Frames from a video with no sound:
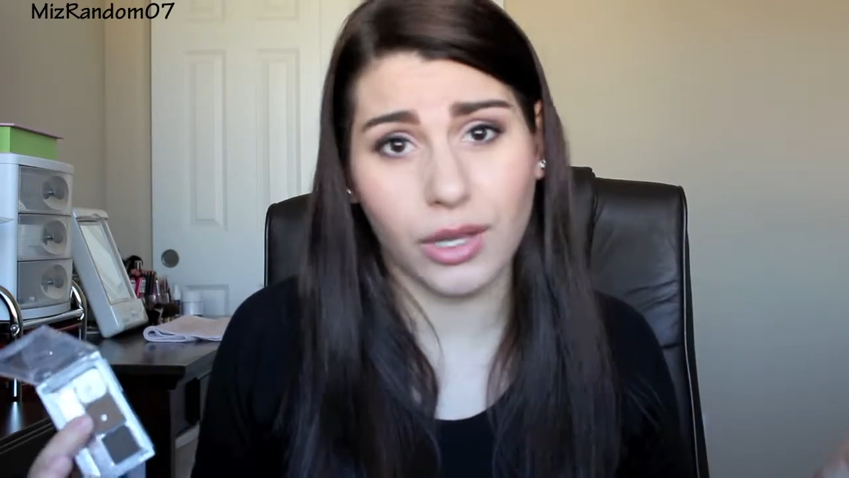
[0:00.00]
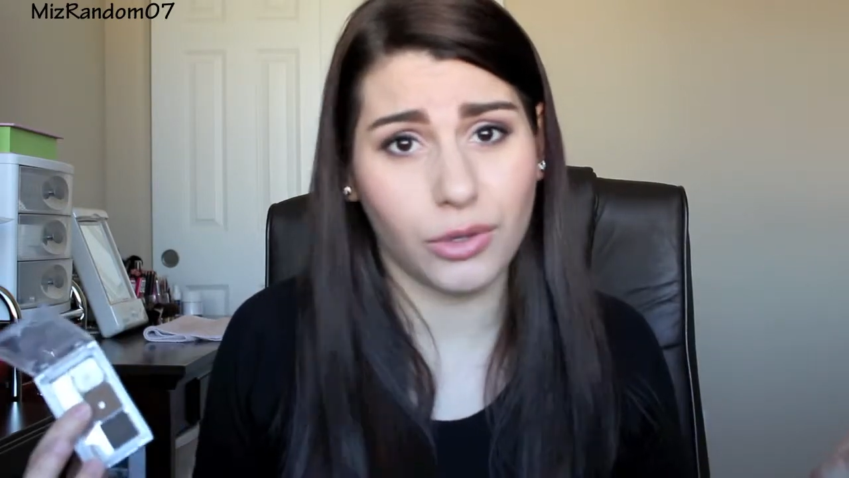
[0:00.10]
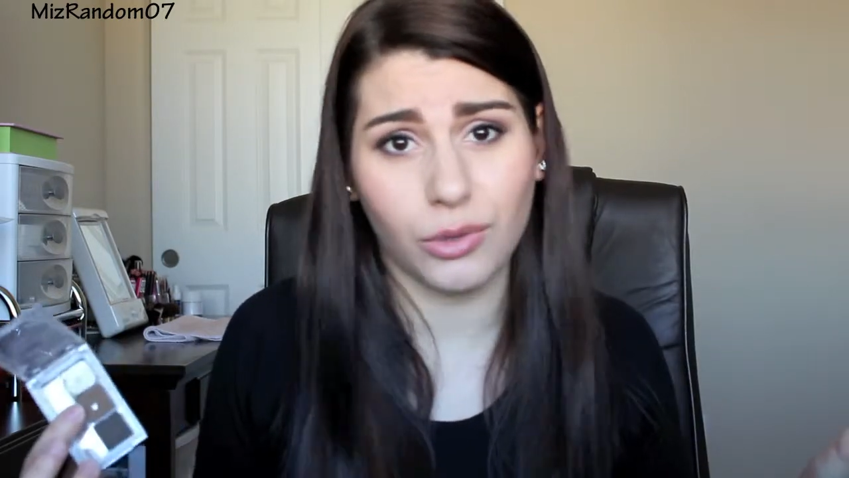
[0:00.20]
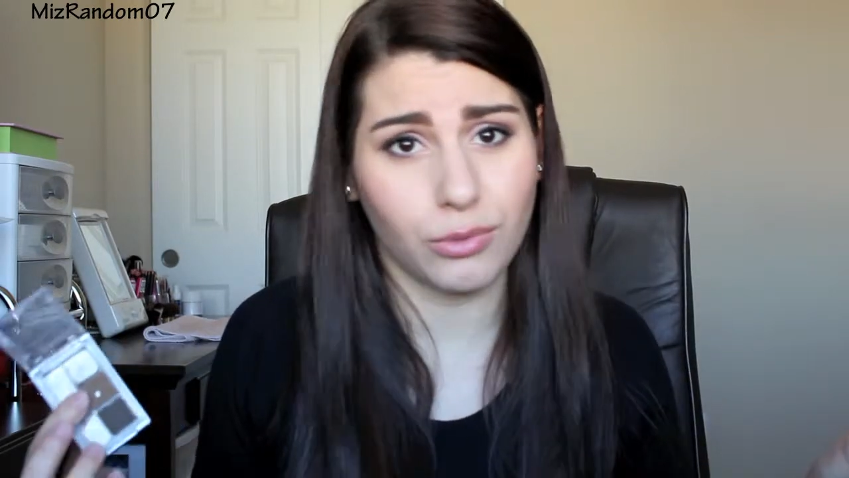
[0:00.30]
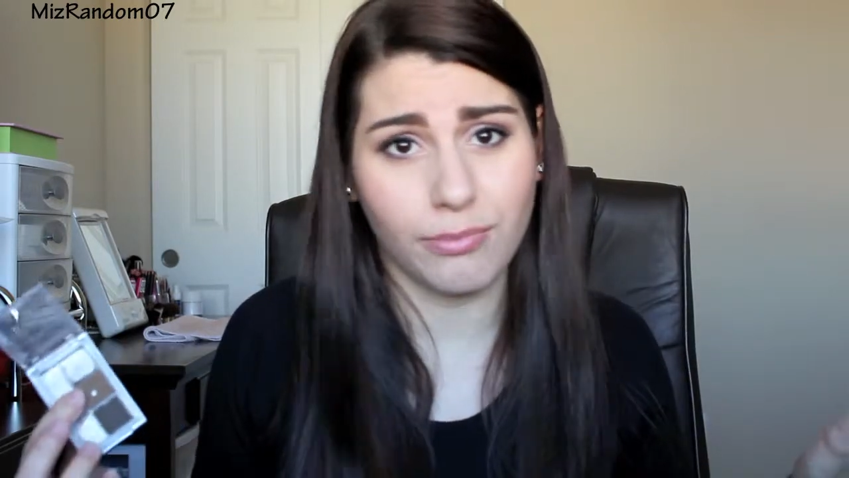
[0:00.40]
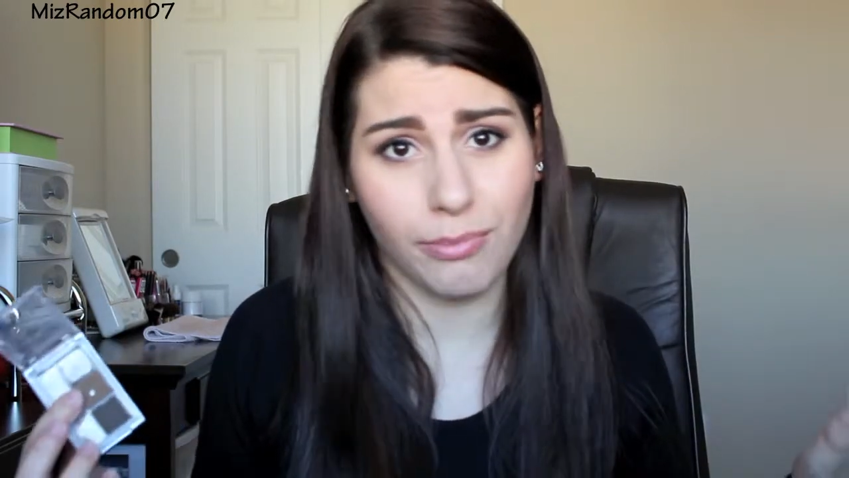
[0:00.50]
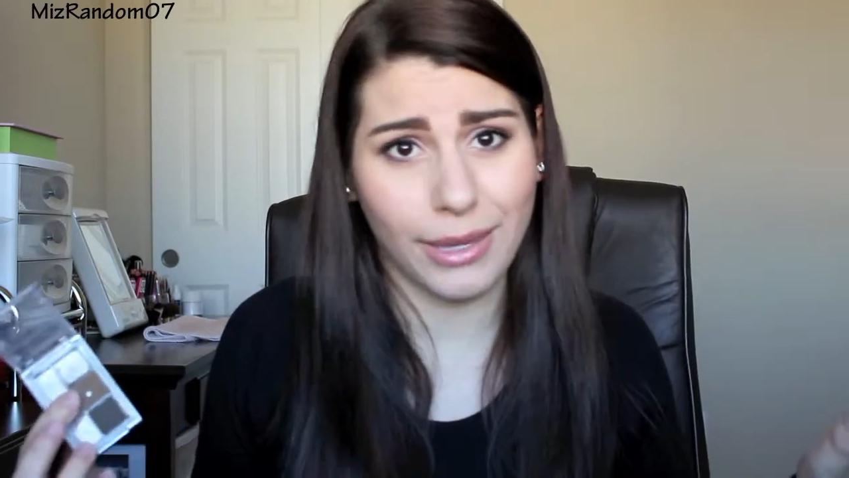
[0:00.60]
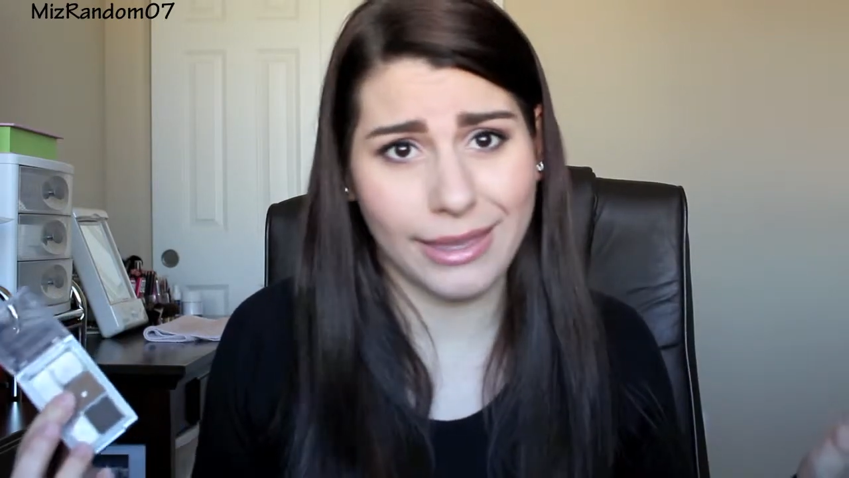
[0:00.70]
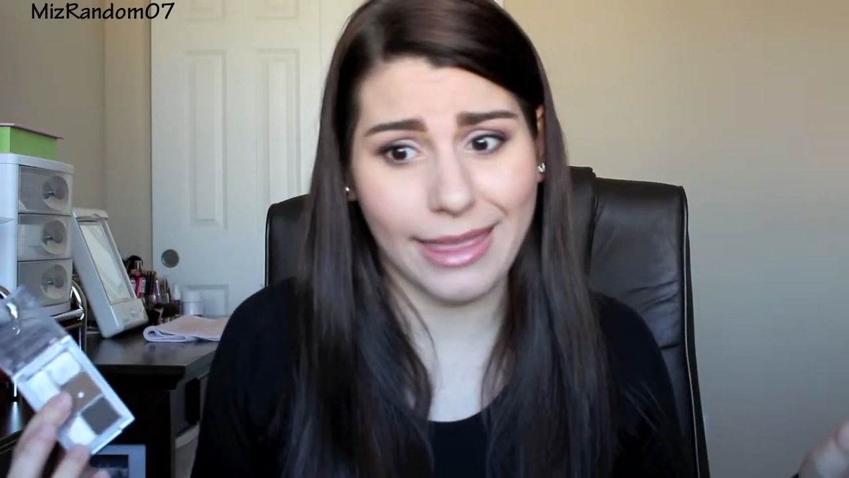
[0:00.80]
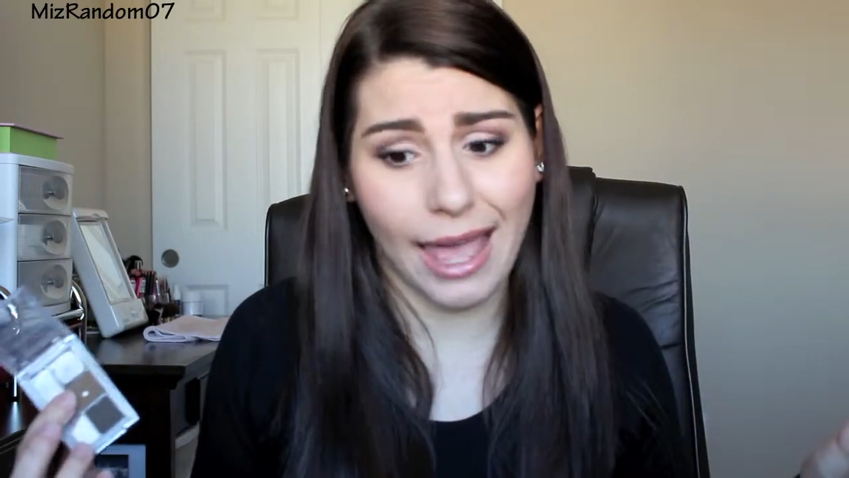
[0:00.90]
can you
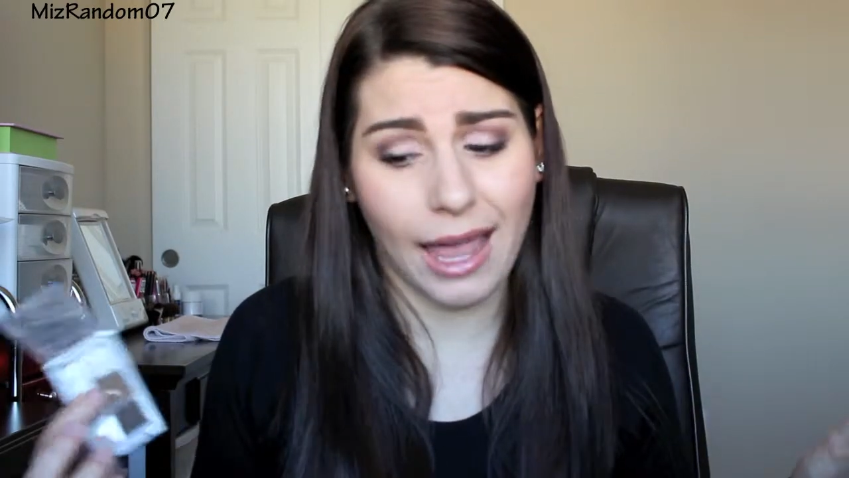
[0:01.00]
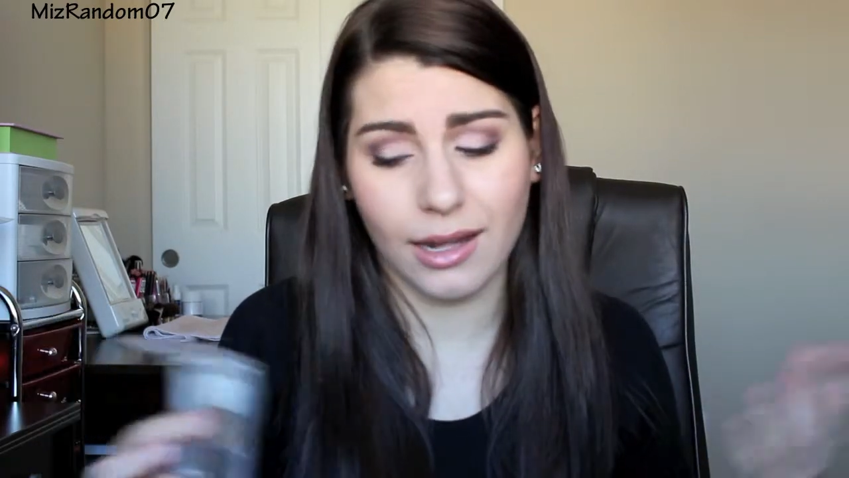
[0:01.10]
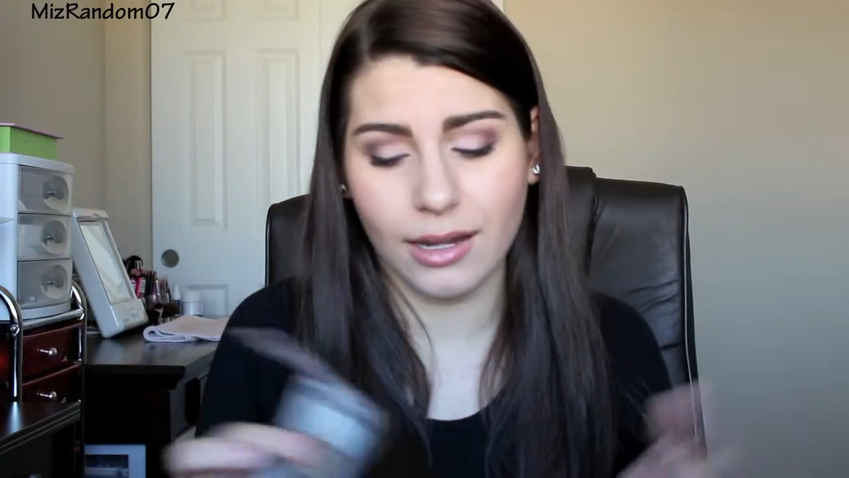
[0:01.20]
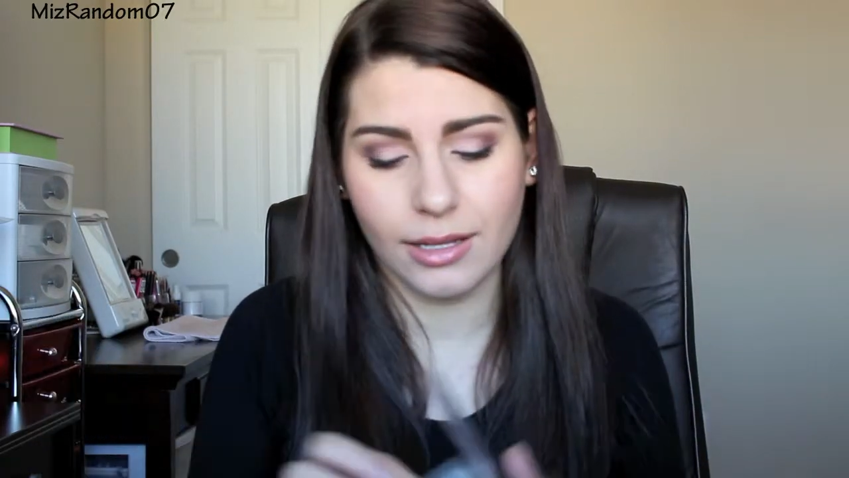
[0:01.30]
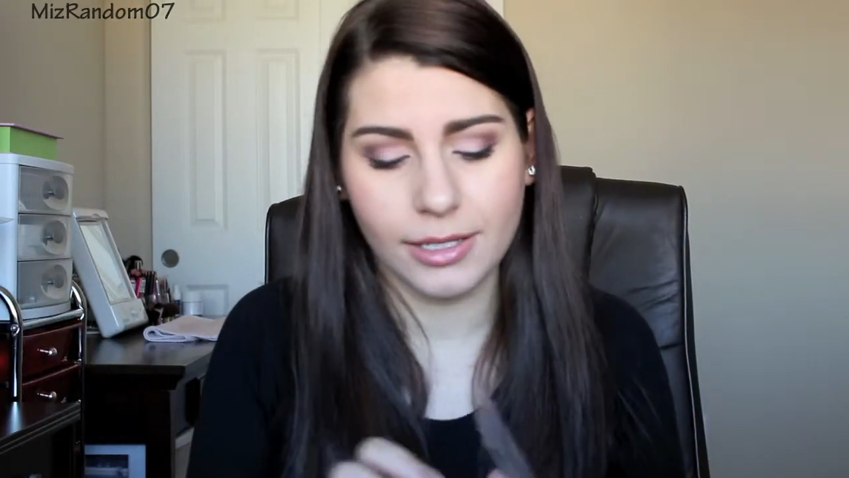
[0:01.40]
beat that?